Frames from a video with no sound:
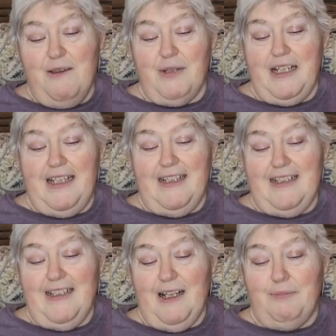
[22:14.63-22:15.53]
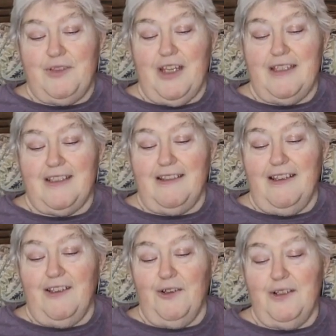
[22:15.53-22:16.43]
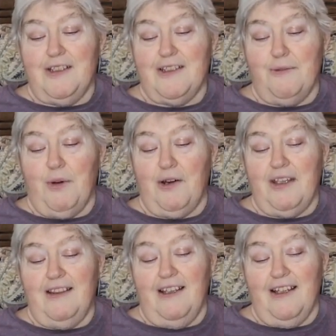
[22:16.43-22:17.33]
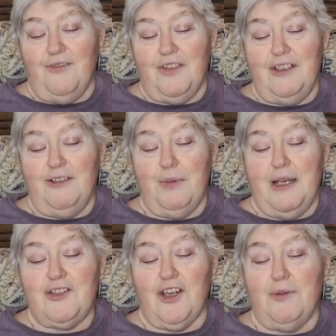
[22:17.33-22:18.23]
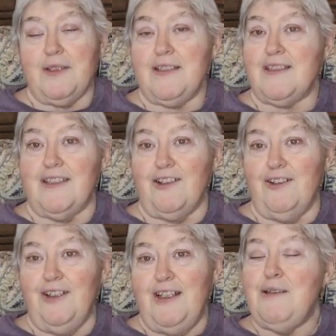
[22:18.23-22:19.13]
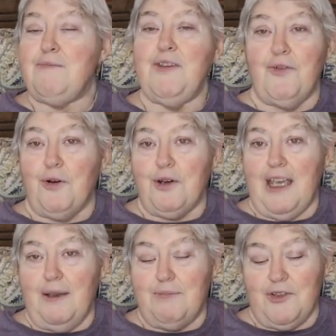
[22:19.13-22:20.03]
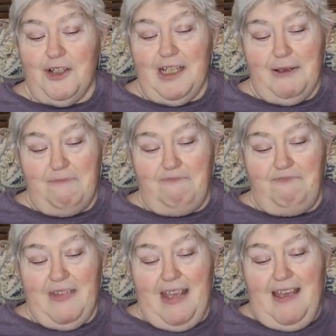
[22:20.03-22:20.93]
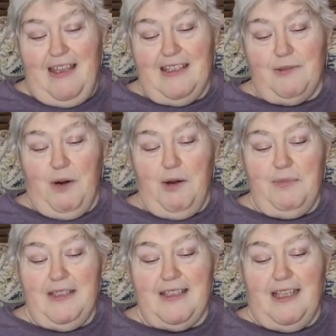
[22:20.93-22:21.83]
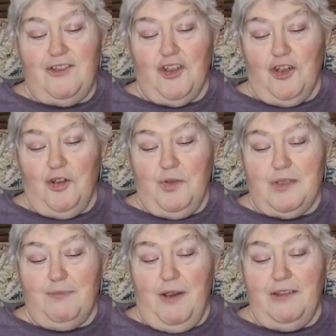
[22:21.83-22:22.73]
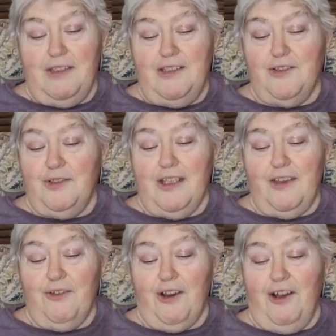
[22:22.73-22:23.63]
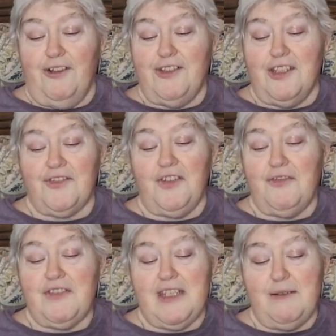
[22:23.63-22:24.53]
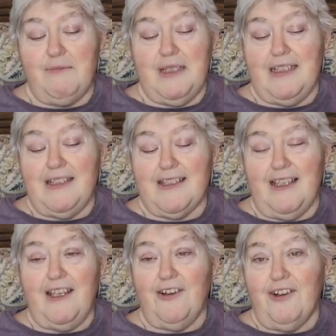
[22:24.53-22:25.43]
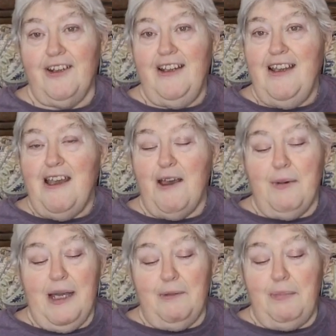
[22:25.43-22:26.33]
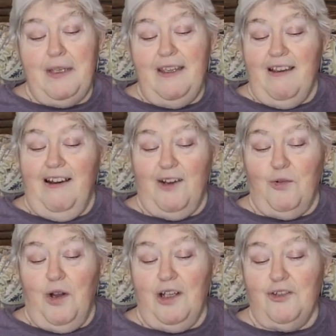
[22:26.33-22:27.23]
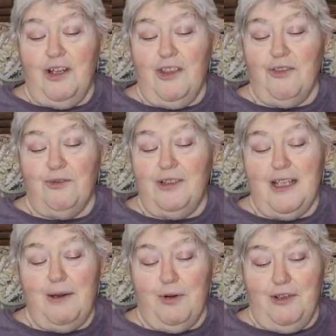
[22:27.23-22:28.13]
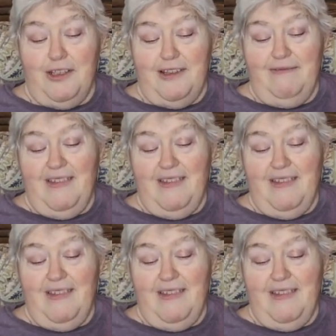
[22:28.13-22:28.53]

but he ended up chasing the goat into the parking lot of a nearby shopping center before capturing it. Department said Turner responded to another call just 15 minutes later about a peacock wandering through a neighborhood.